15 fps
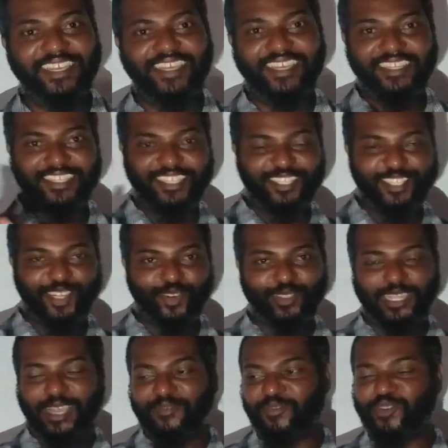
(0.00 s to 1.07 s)
It is now
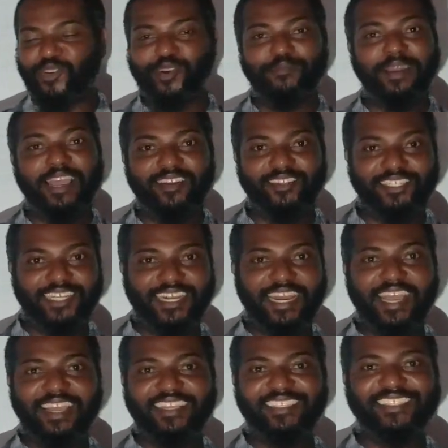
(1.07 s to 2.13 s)
time for our biology
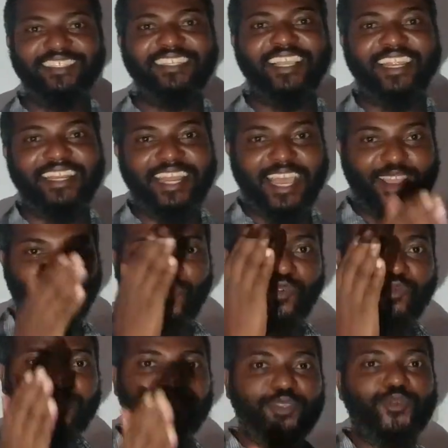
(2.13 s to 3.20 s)
class, and I
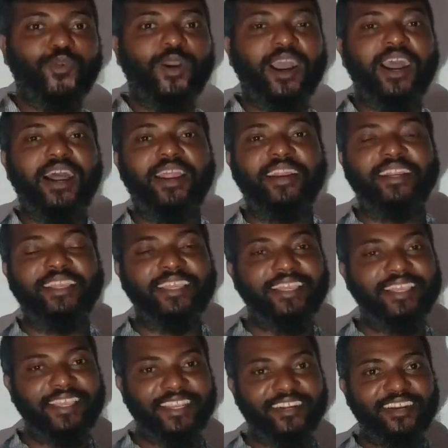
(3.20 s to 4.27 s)
hope you are
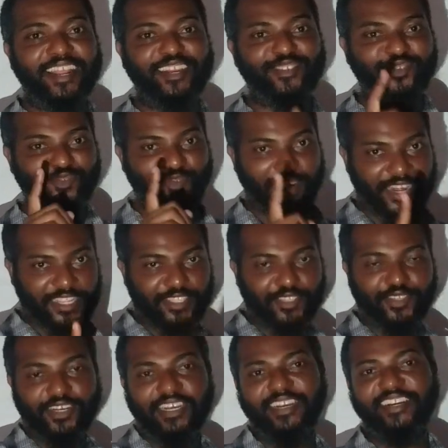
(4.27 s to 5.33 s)
here and ready to
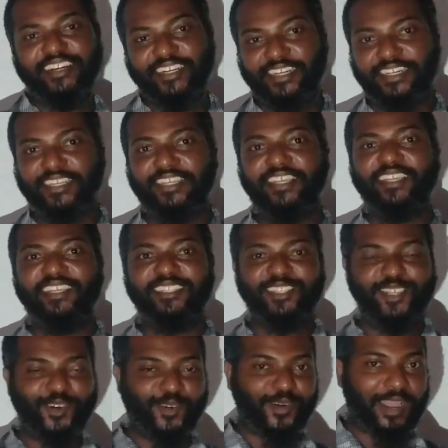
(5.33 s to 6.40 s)
learn.
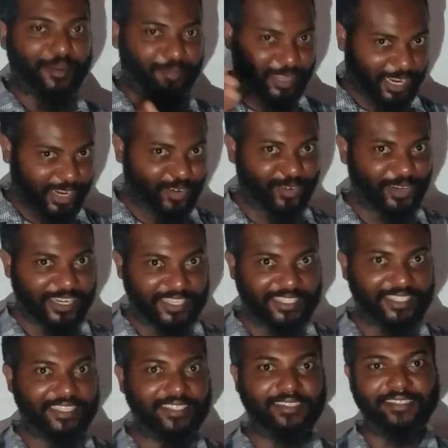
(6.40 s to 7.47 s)
Now, happy Corona
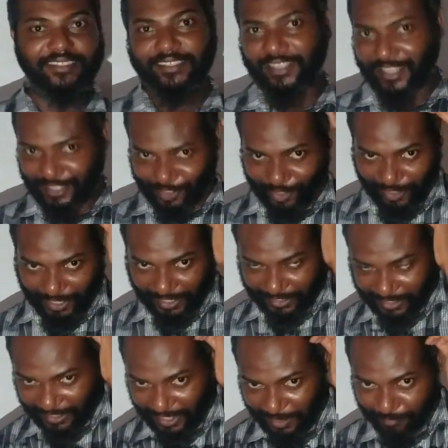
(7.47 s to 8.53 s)
season. As you can
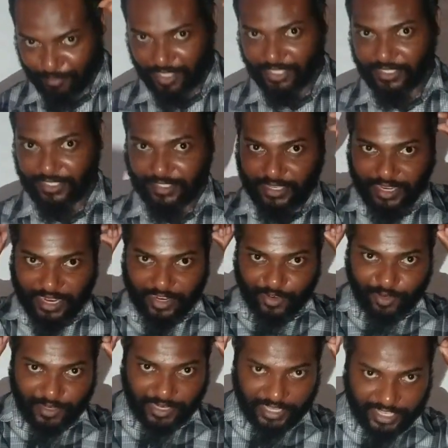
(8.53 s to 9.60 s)
see, I'm meeting the
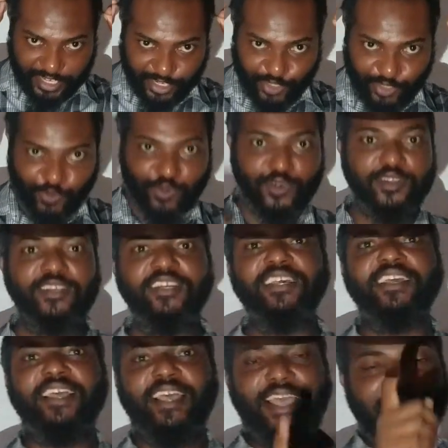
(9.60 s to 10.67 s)
Corona hairdo,
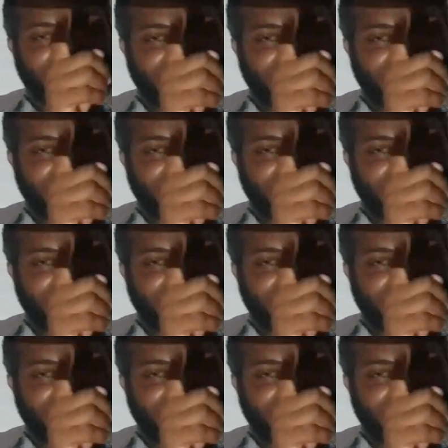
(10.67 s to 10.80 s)
and